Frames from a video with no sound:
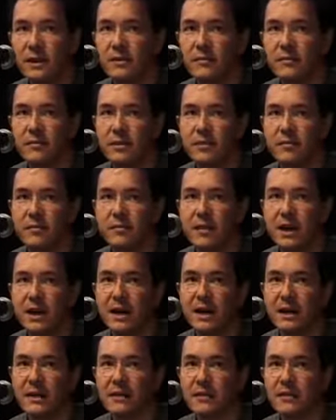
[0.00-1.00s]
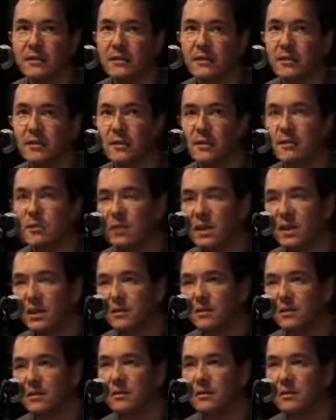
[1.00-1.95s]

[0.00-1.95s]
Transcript: every mark and bit